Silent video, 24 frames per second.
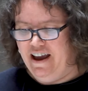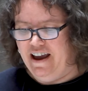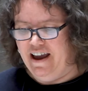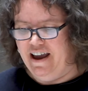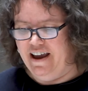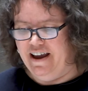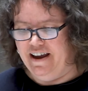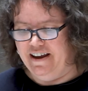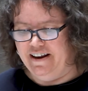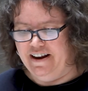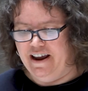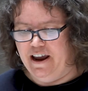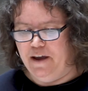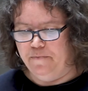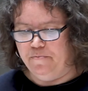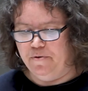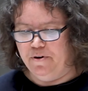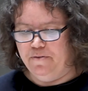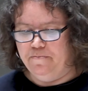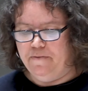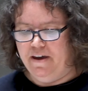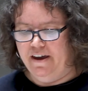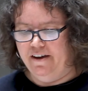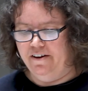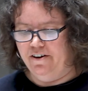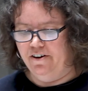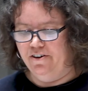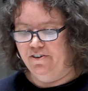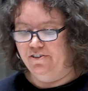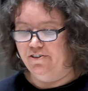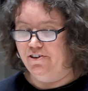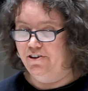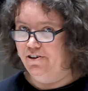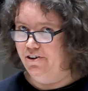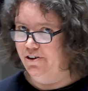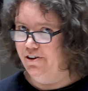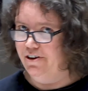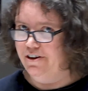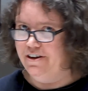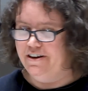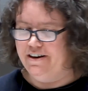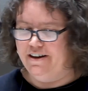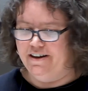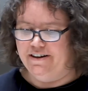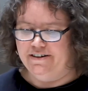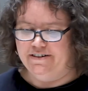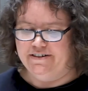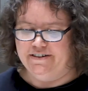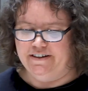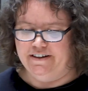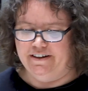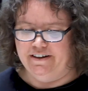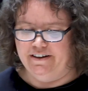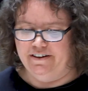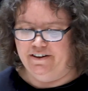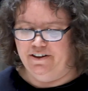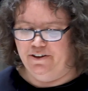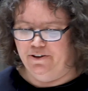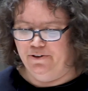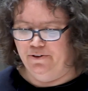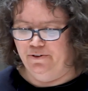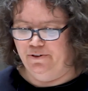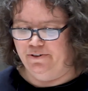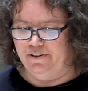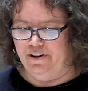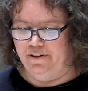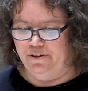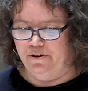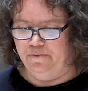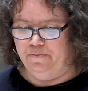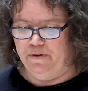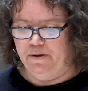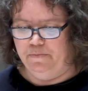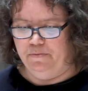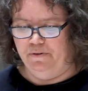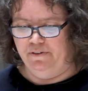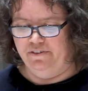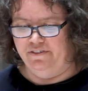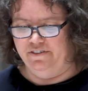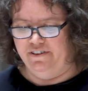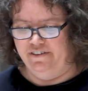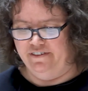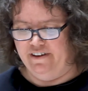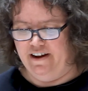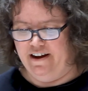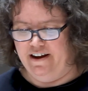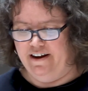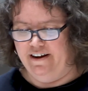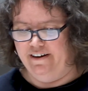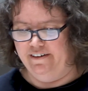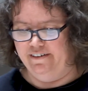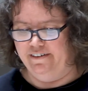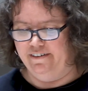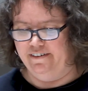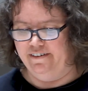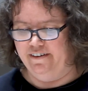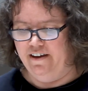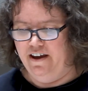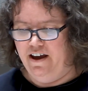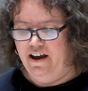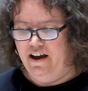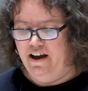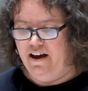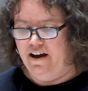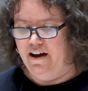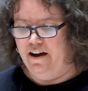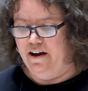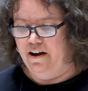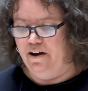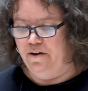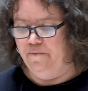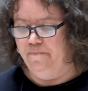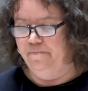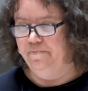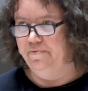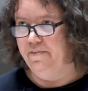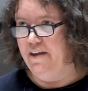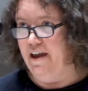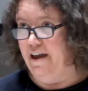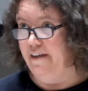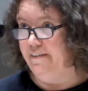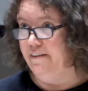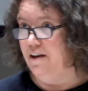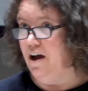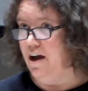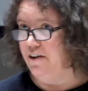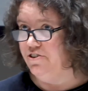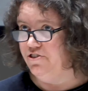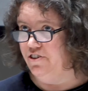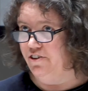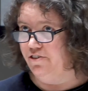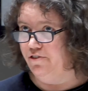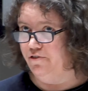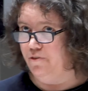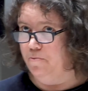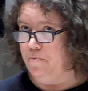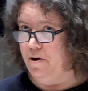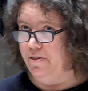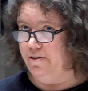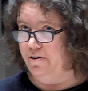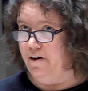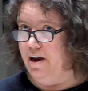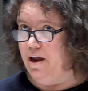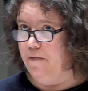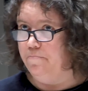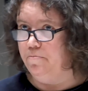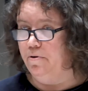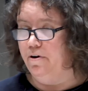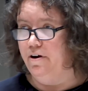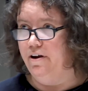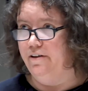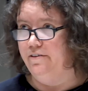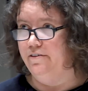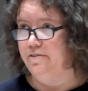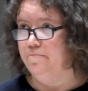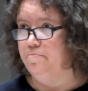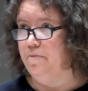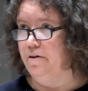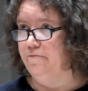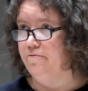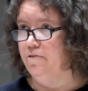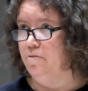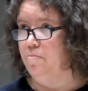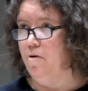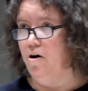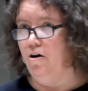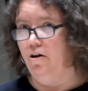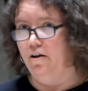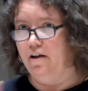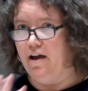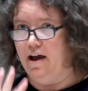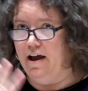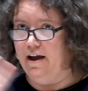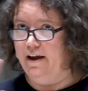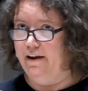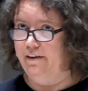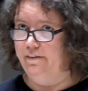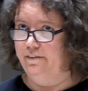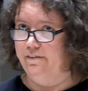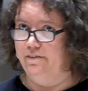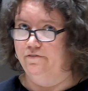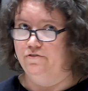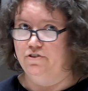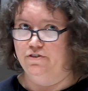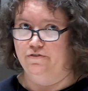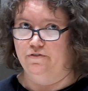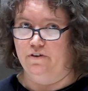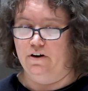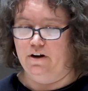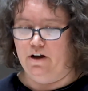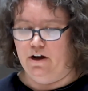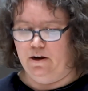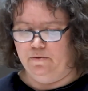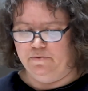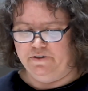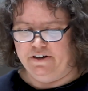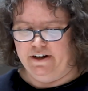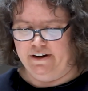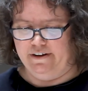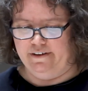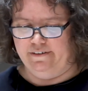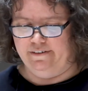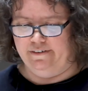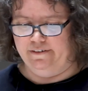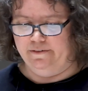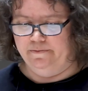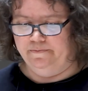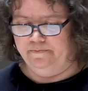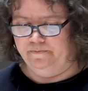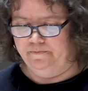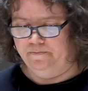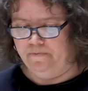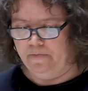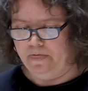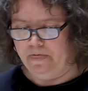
and apron makers could and did use other people's designs. And not just from other aprons, but from all kinds of different objects.